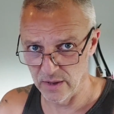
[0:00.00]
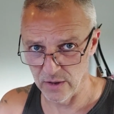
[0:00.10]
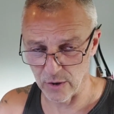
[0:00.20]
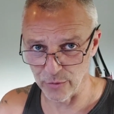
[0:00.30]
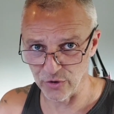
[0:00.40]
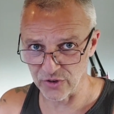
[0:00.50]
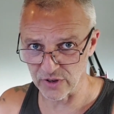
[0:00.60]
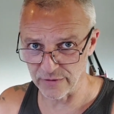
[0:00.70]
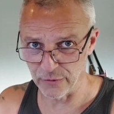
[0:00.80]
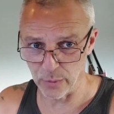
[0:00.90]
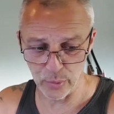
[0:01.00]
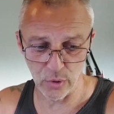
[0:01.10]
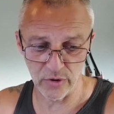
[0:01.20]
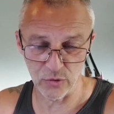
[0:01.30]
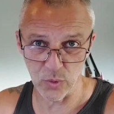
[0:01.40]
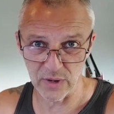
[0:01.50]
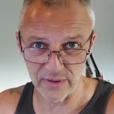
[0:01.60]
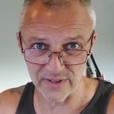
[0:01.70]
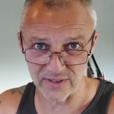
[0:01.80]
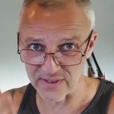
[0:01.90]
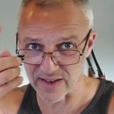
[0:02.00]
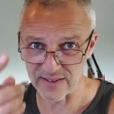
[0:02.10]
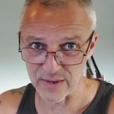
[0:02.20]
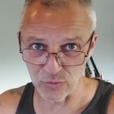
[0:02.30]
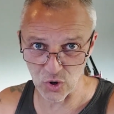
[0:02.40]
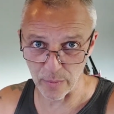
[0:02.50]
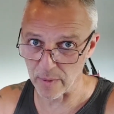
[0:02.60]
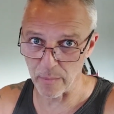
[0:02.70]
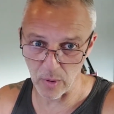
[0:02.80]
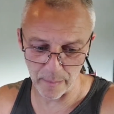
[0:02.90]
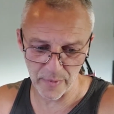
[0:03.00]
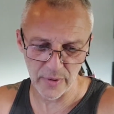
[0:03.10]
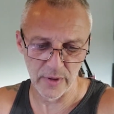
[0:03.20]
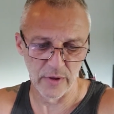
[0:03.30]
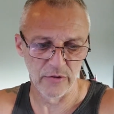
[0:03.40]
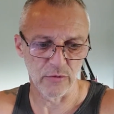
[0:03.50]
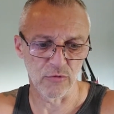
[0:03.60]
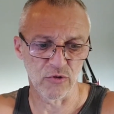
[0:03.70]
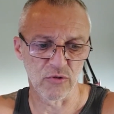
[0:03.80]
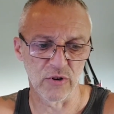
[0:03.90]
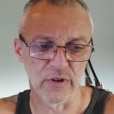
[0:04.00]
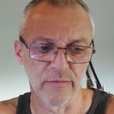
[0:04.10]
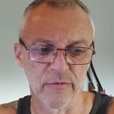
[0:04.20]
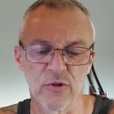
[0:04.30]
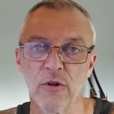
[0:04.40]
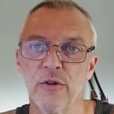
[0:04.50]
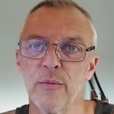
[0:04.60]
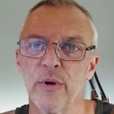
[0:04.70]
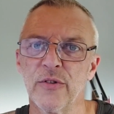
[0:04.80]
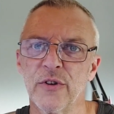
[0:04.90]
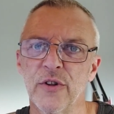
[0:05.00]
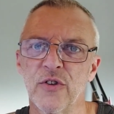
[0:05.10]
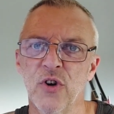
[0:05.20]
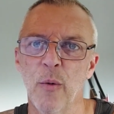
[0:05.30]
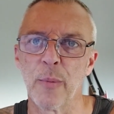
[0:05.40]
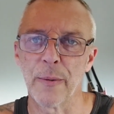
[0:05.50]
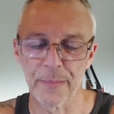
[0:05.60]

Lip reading: Commodore 64 port as well. It's the exact same top and bottom. So I'm just going to solder them onto the top,